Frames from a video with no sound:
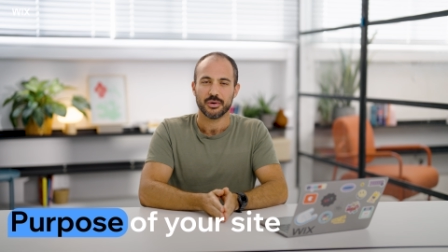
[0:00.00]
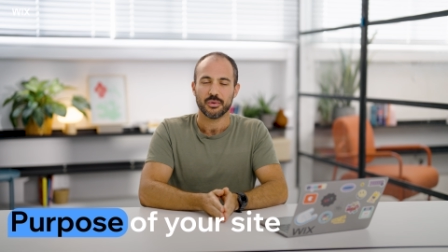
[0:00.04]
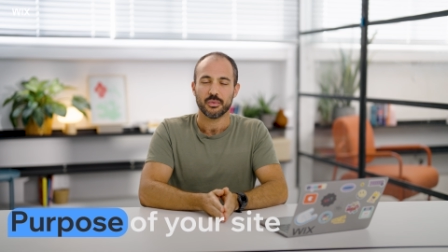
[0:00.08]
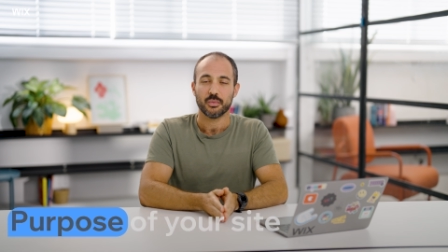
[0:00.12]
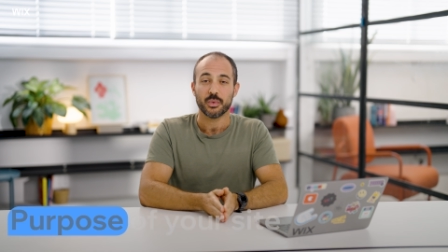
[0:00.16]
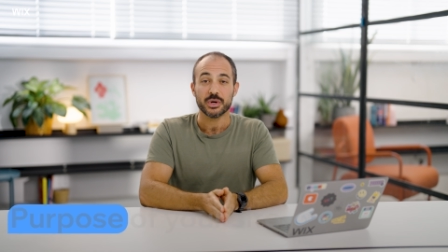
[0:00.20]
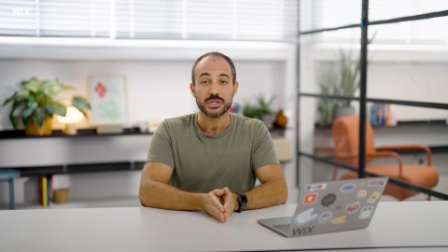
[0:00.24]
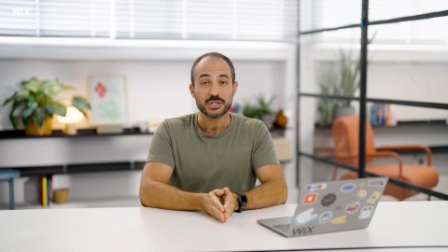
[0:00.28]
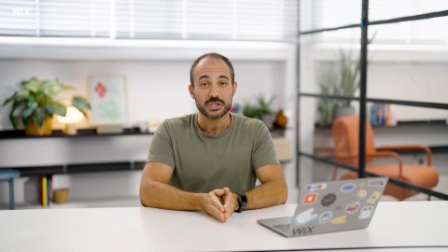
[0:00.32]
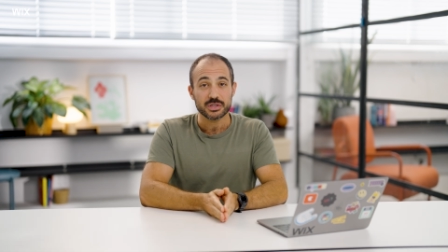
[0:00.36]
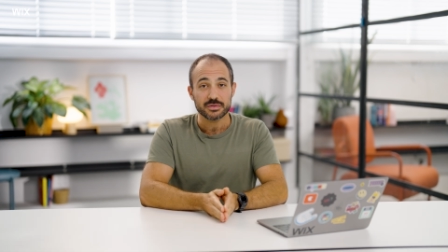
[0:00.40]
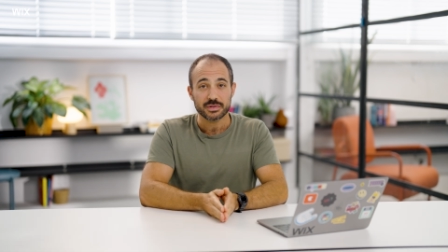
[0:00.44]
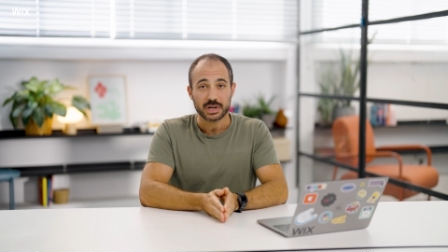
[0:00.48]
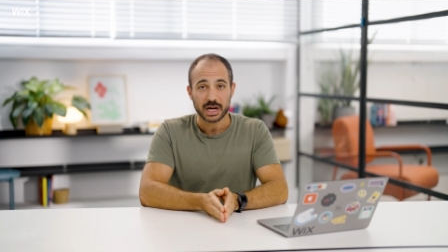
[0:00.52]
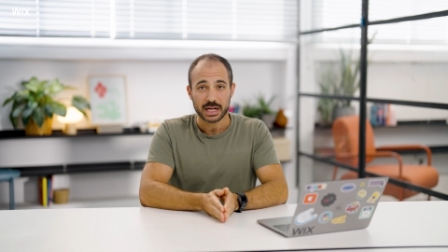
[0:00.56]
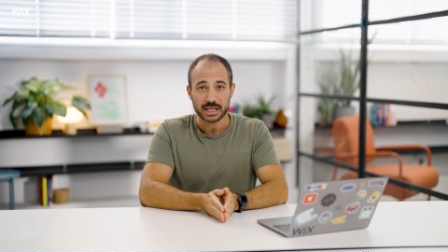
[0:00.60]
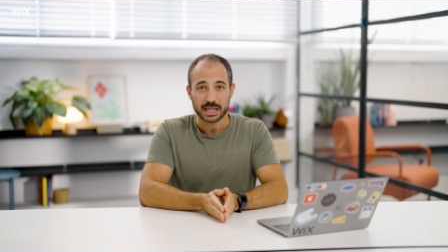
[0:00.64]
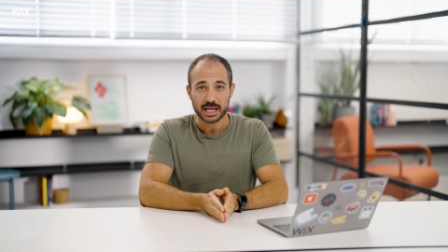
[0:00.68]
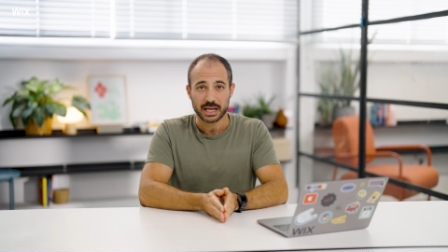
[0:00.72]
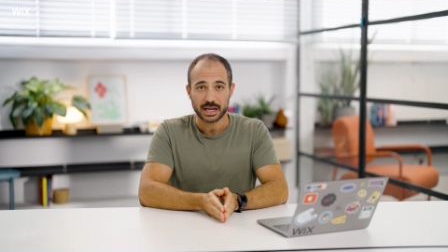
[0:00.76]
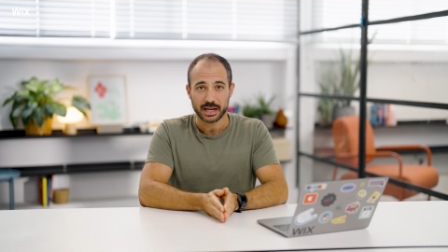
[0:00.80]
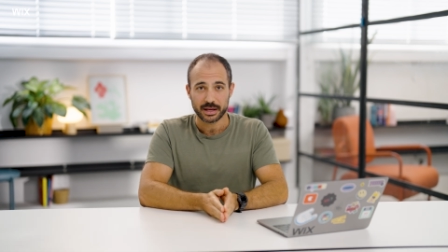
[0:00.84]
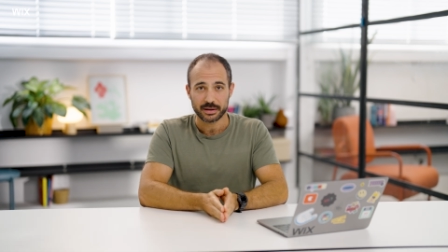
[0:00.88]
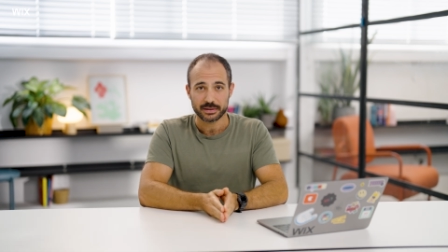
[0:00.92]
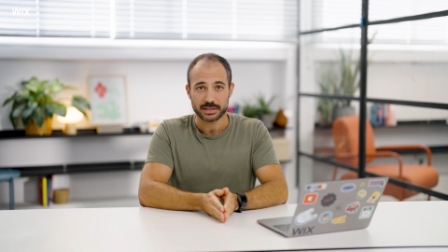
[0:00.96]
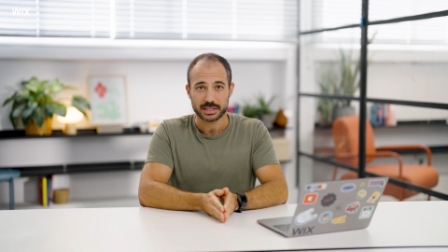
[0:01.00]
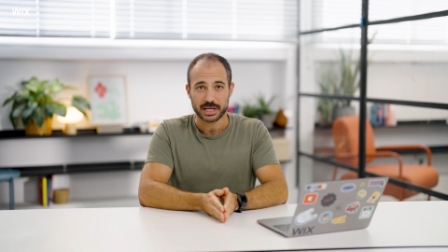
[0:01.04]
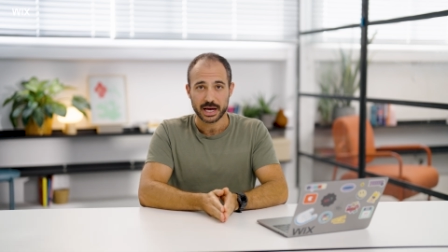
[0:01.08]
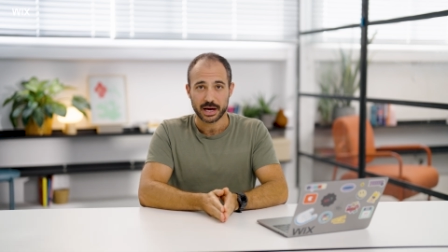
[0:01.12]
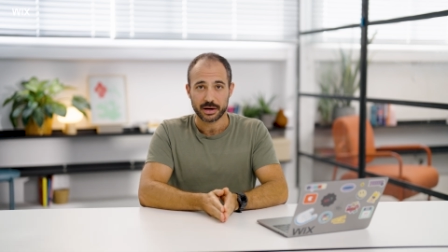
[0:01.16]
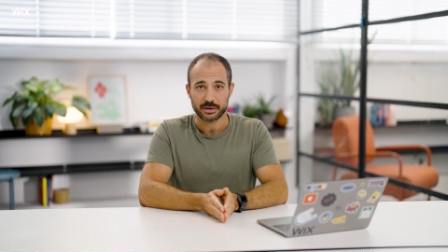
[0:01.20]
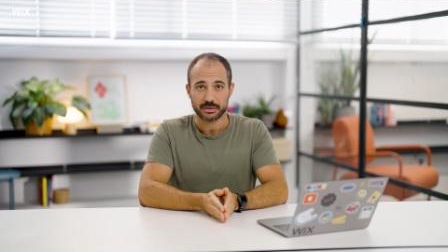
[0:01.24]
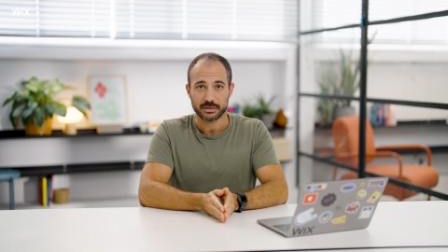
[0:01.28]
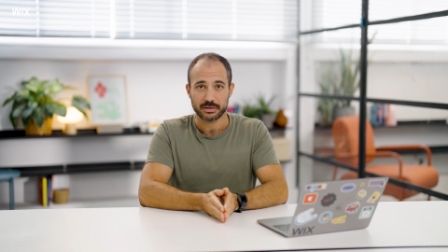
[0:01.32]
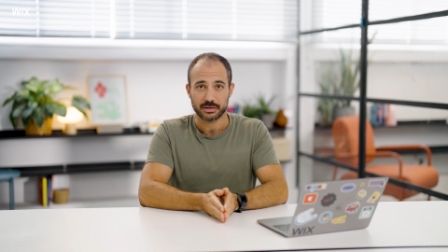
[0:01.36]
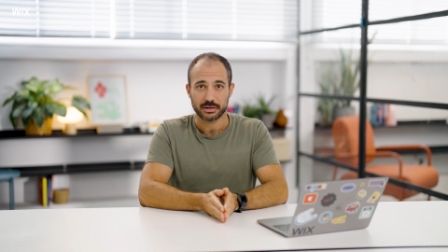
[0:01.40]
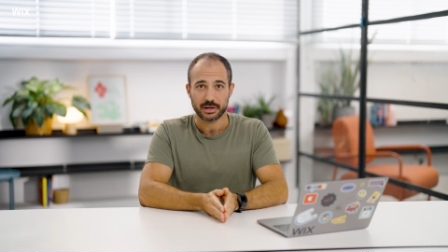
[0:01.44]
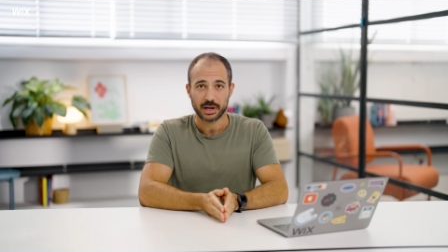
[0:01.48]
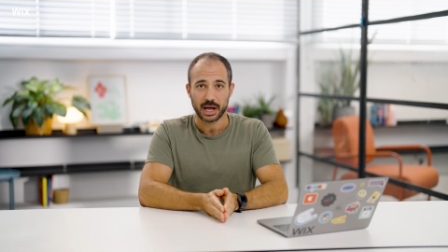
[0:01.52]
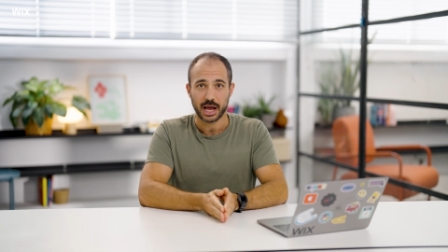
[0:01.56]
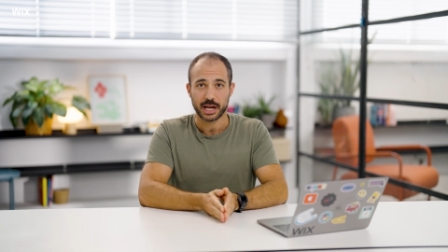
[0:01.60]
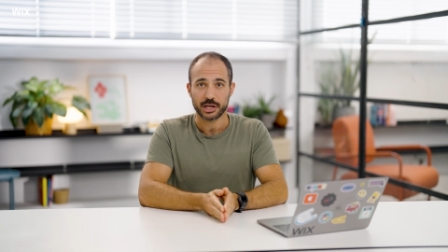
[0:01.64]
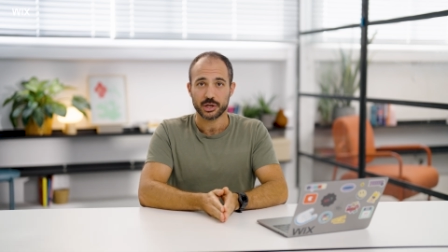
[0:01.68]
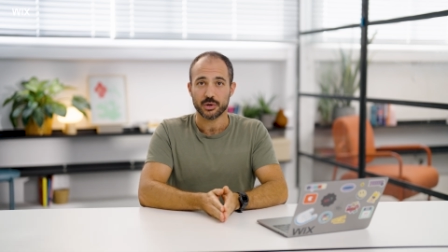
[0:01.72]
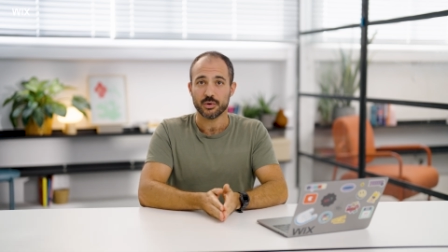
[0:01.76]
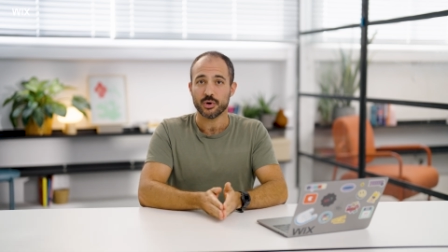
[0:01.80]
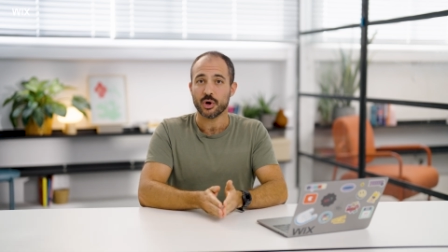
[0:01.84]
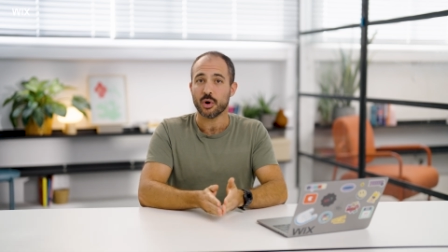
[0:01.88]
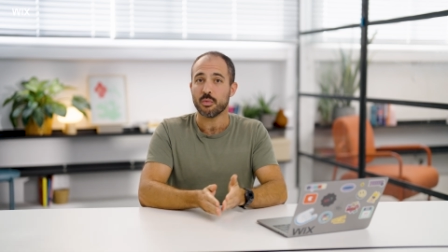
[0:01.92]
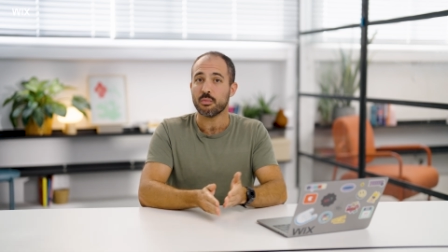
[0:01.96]
Once you've got that nailed down
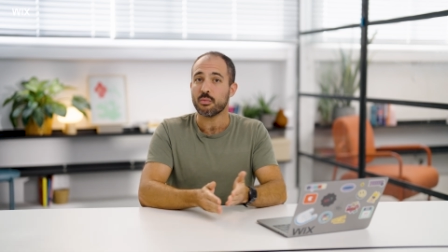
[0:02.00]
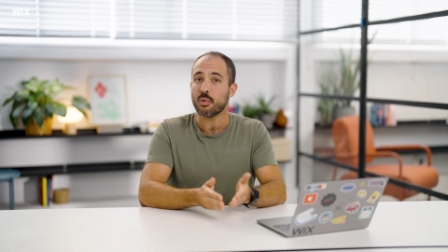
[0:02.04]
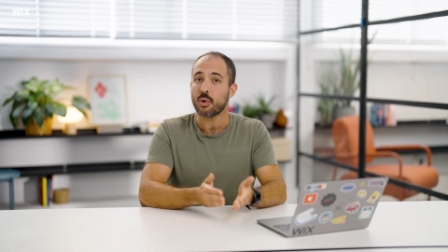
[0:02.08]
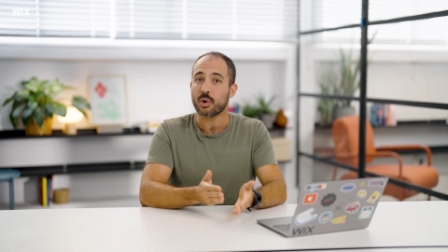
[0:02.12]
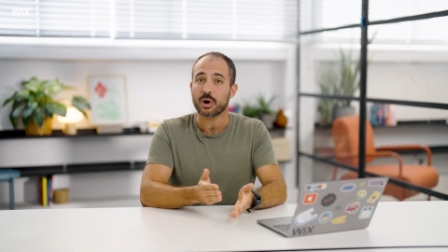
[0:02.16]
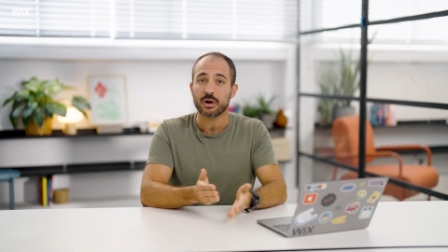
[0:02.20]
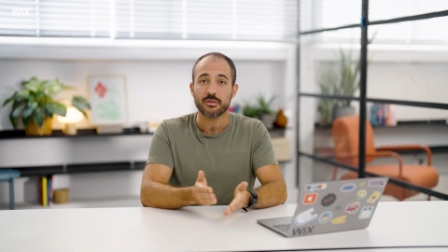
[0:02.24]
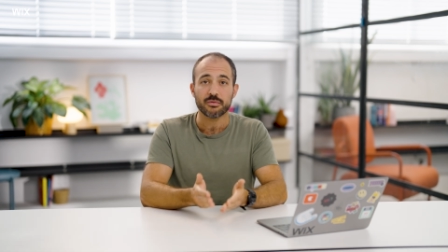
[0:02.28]
and you know more